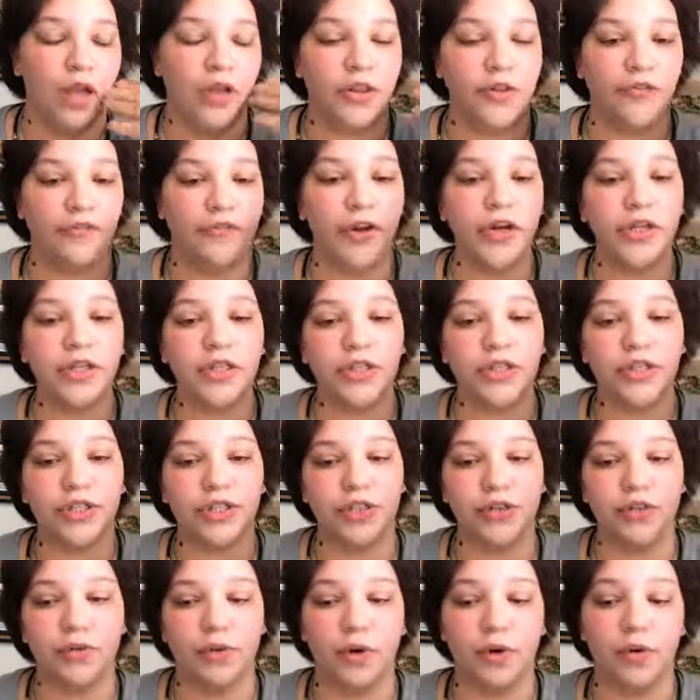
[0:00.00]
the
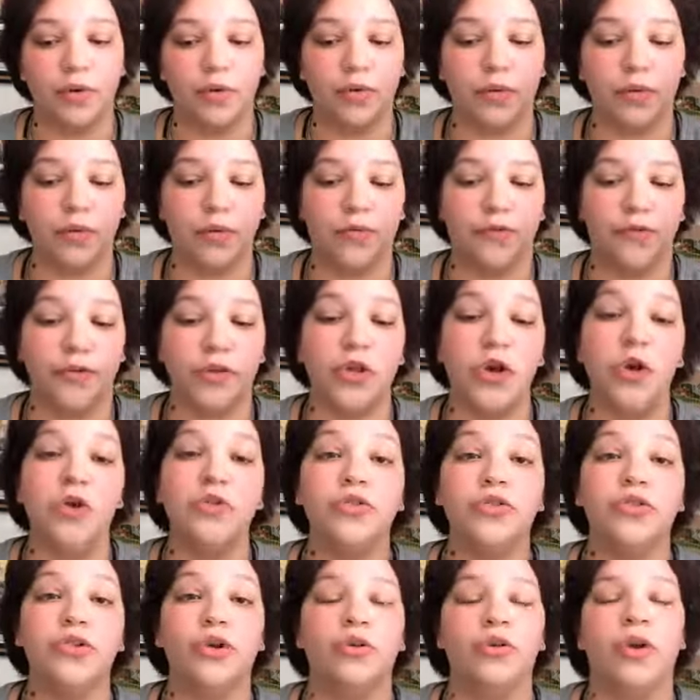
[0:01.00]
first for
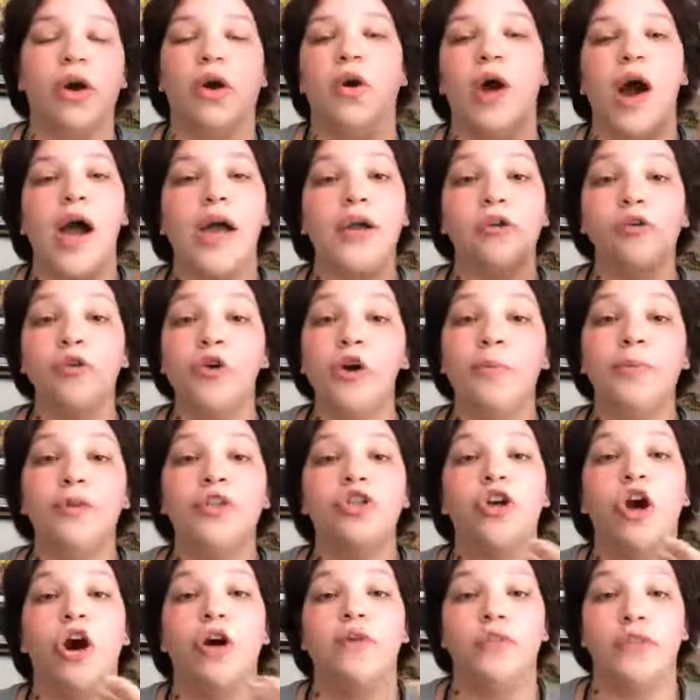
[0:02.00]
those who don't know, I grew up a
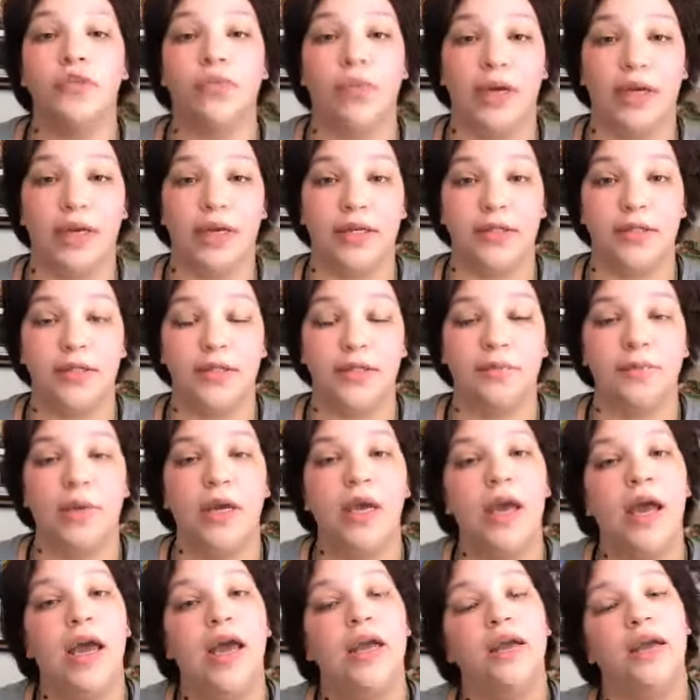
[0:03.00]
Jehovah's Witness.
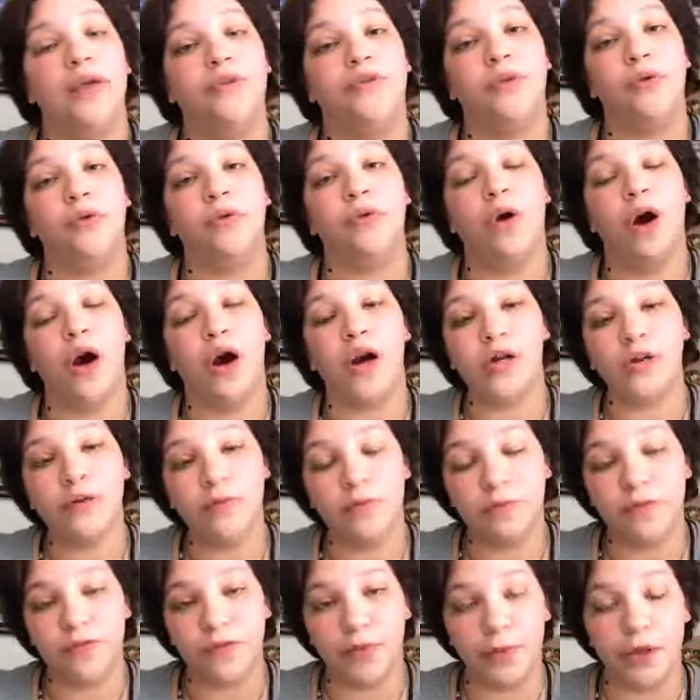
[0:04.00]
And if you
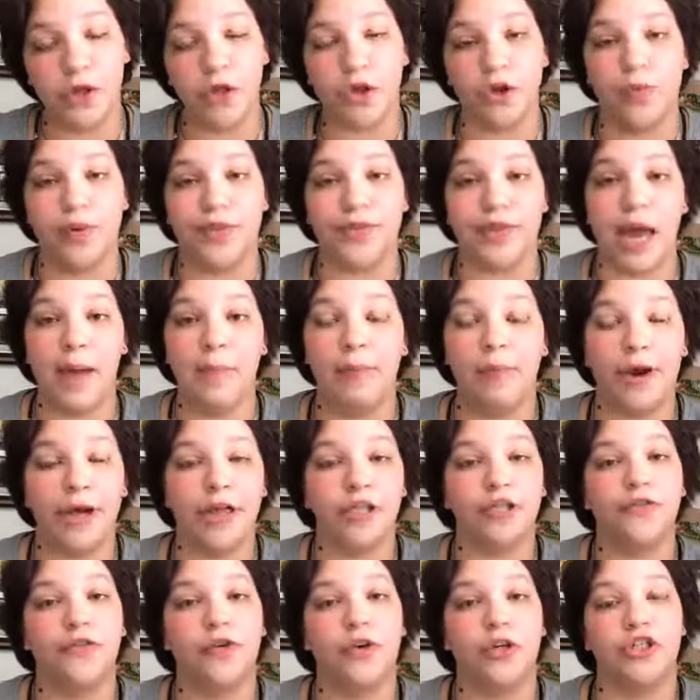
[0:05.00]
aren't familiar with that
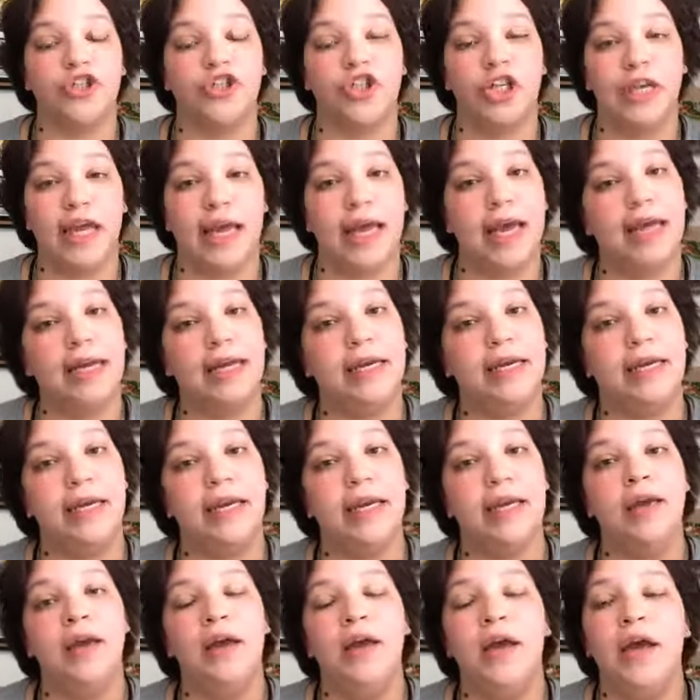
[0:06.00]
branch of
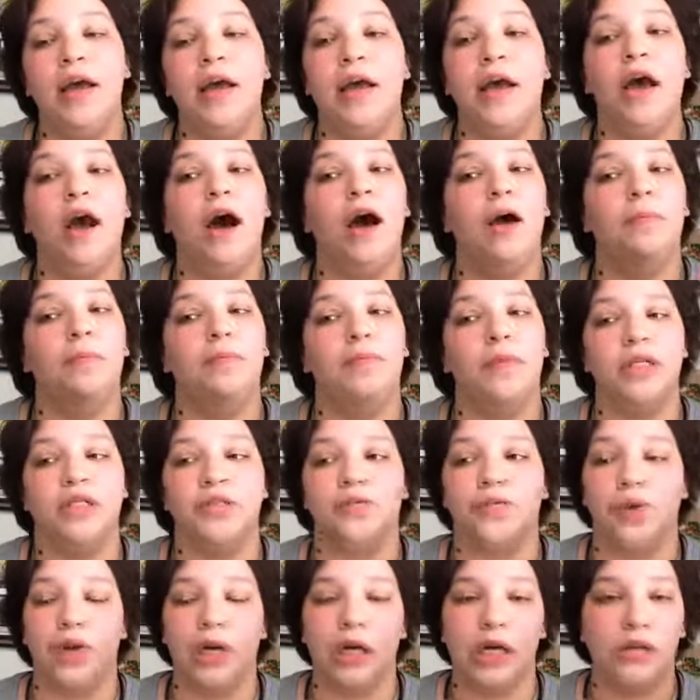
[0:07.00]
Christianity, it's
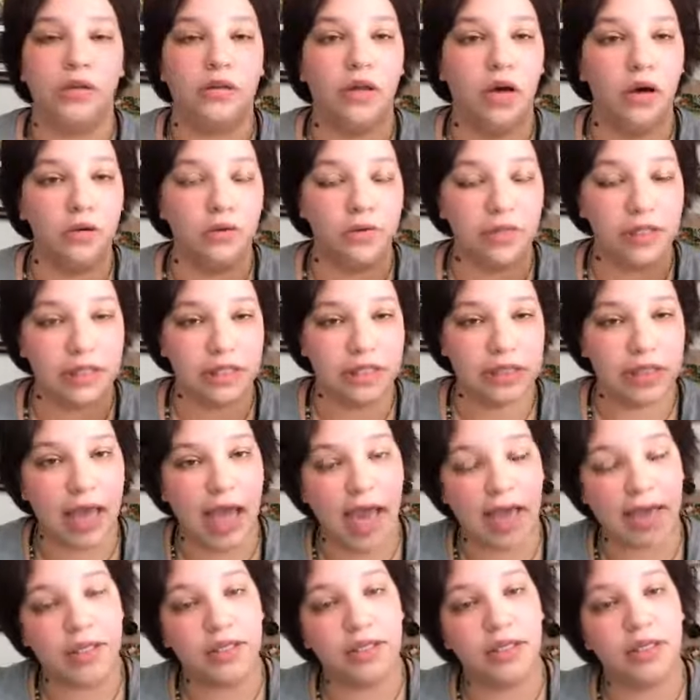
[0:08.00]
very closed
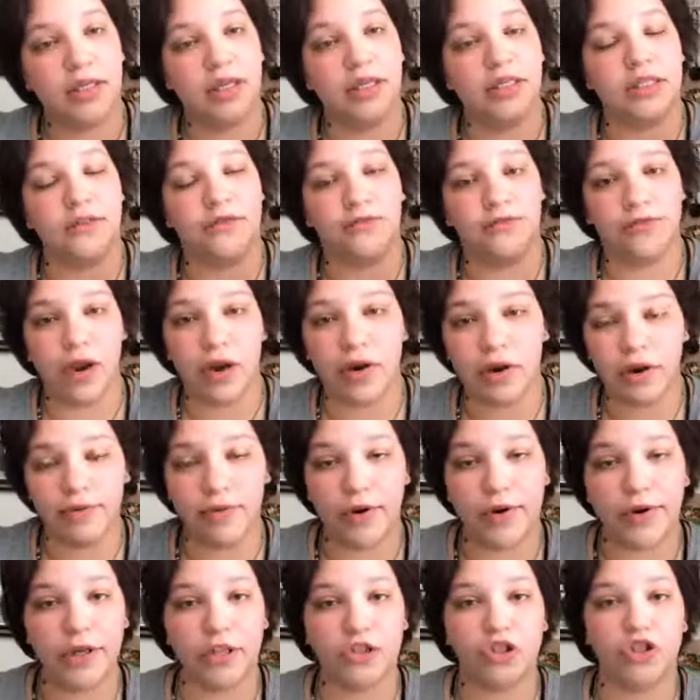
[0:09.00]
sect. It's very,
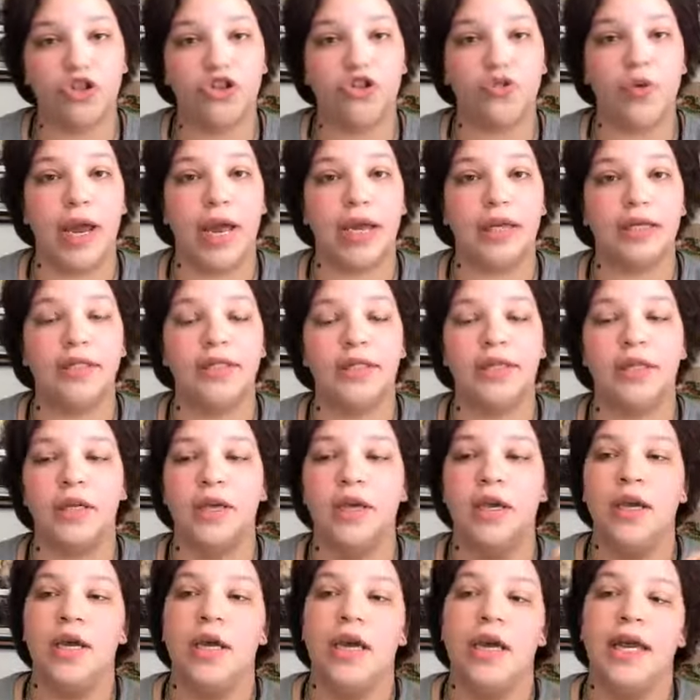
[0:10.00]
very strict.
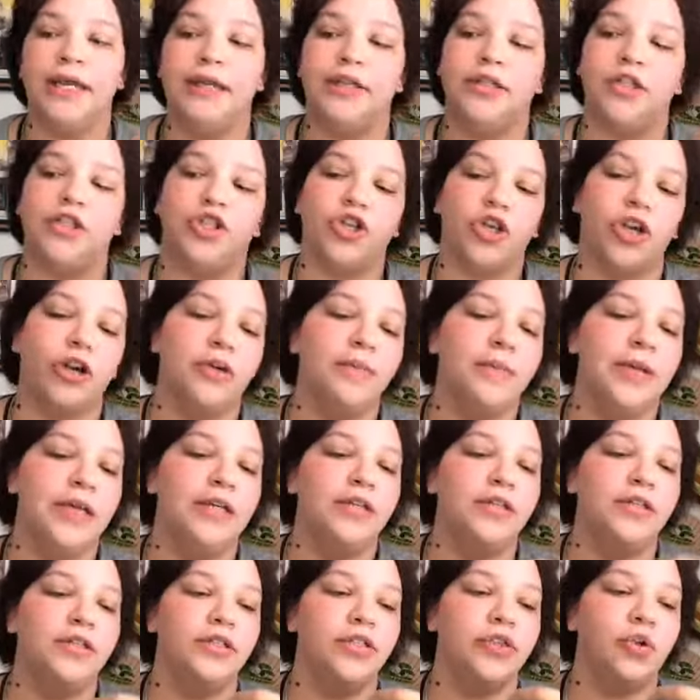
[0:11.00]
It
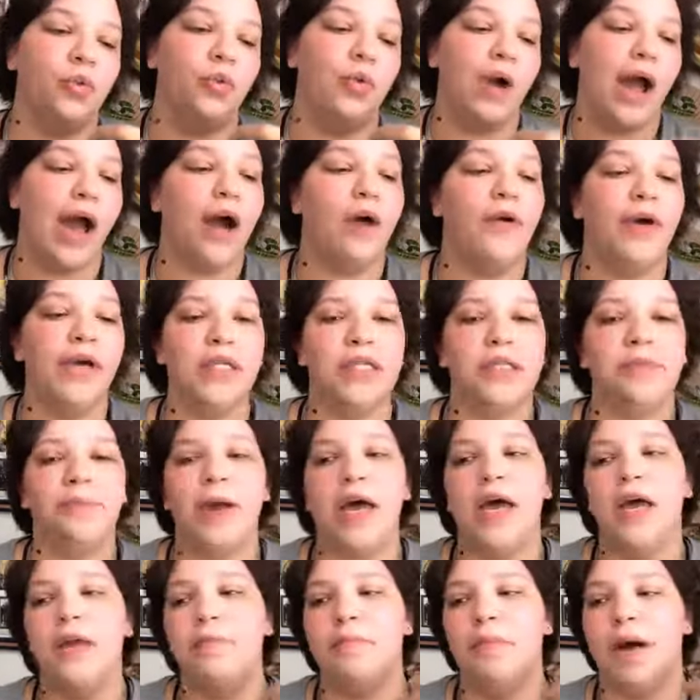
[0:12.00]
determined how I
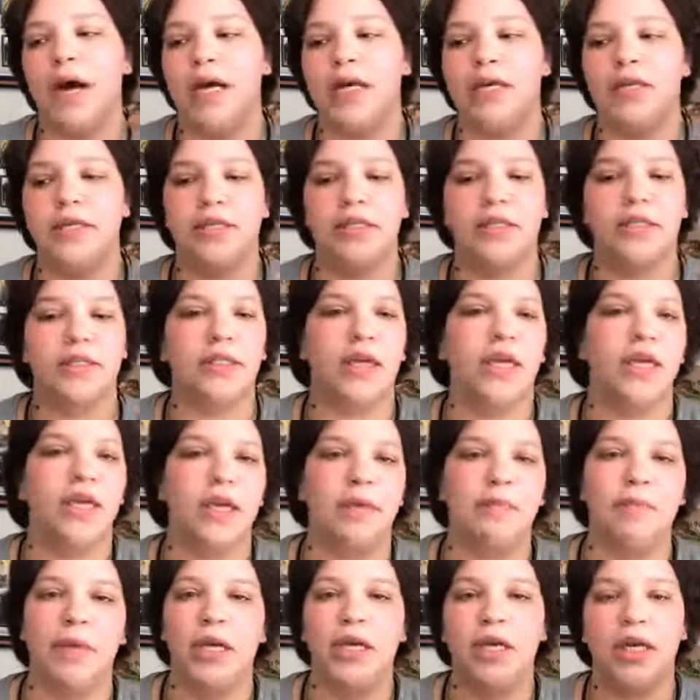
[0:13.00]
spent my
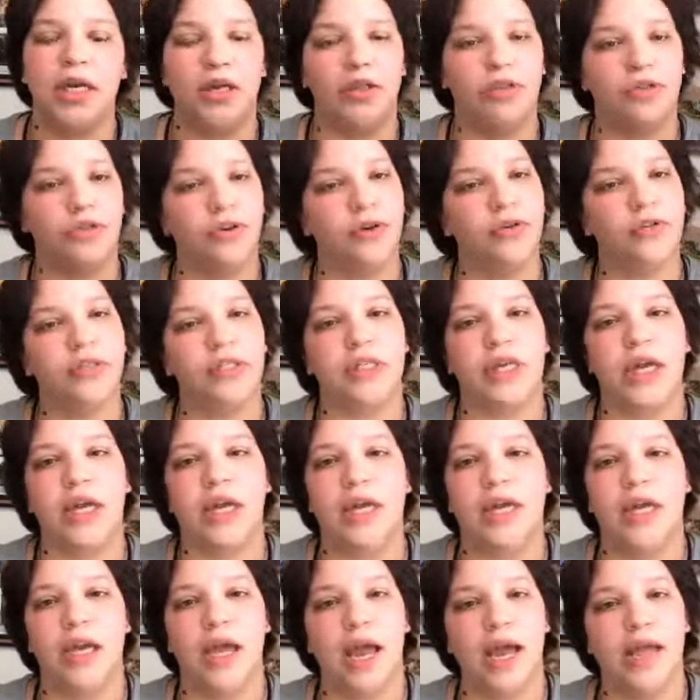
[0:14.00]
Sunday, Monday,
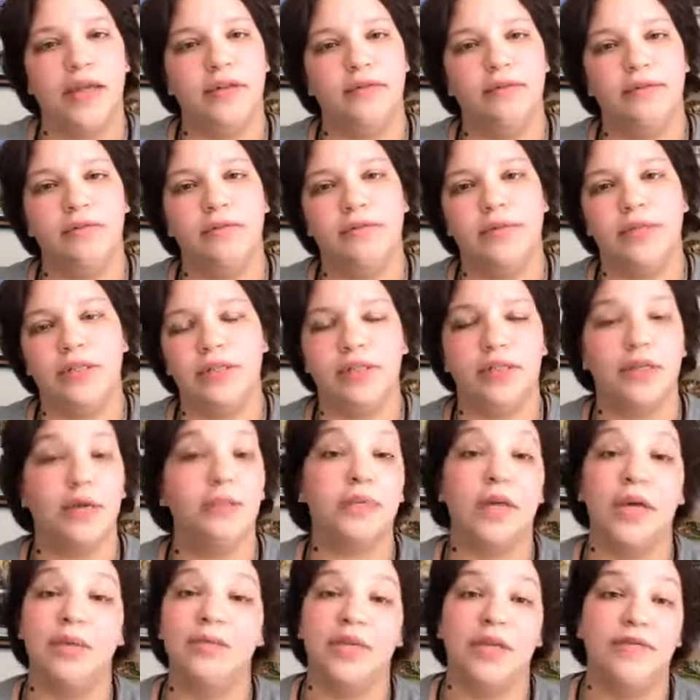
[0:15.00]
Thursday, and
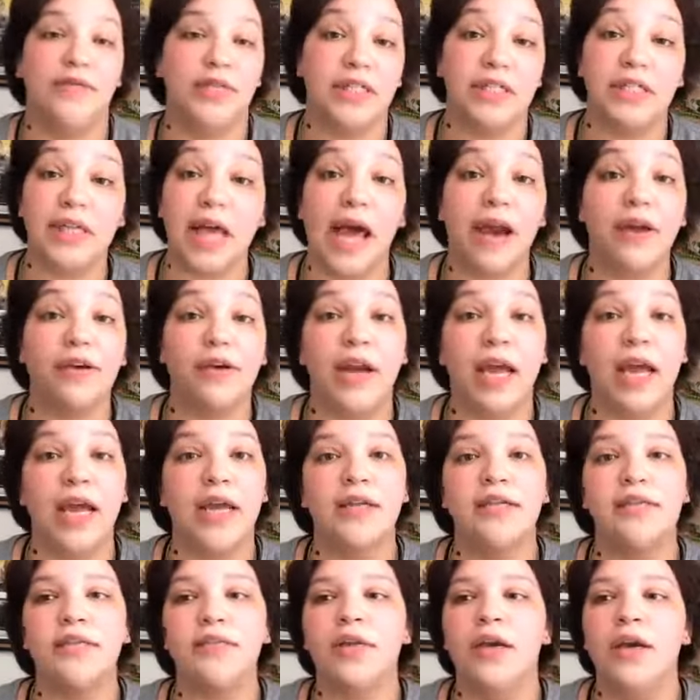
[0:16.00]
sometimes even
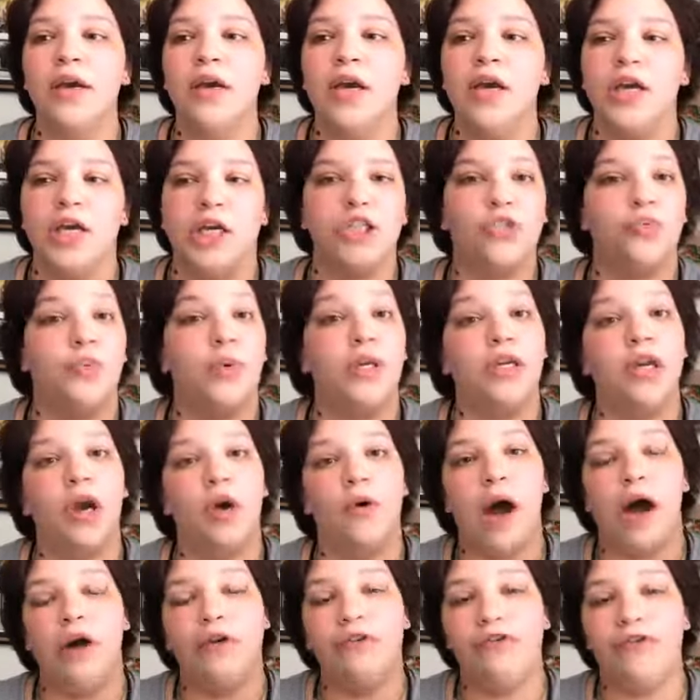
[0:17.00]
Saturdays, because we'd
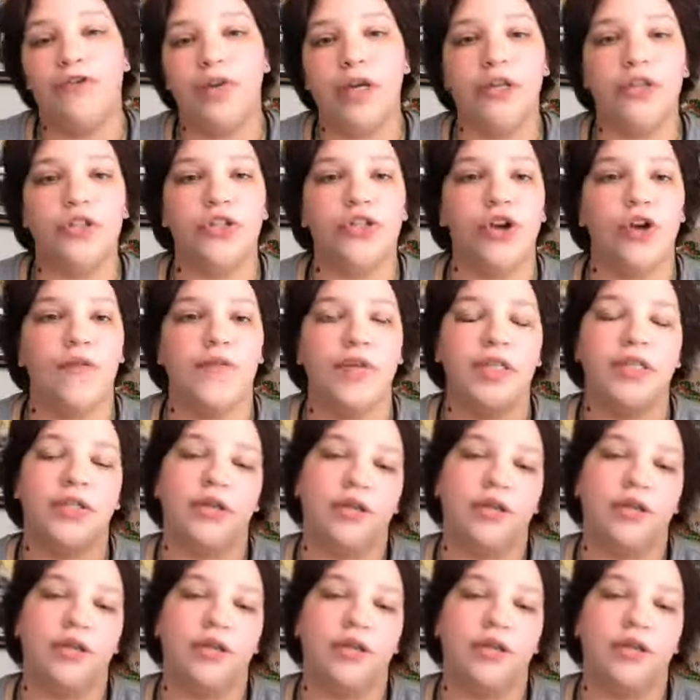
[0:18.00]
go out in field service.